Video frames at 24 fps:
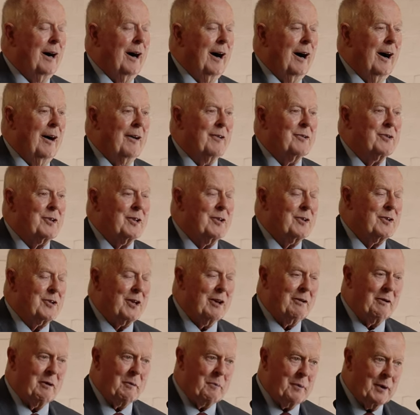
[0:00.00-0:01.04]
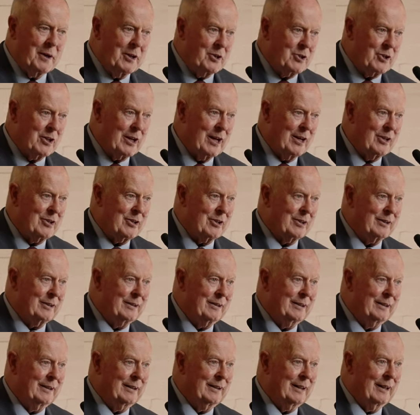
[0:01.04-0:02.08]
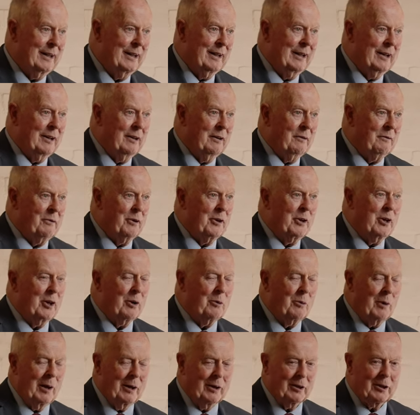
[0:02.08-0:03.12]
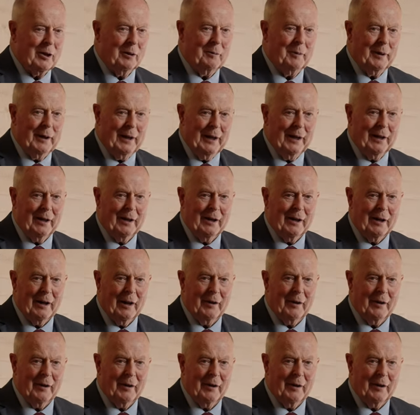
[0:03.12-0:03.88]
of sincere appreciation for your welcome here.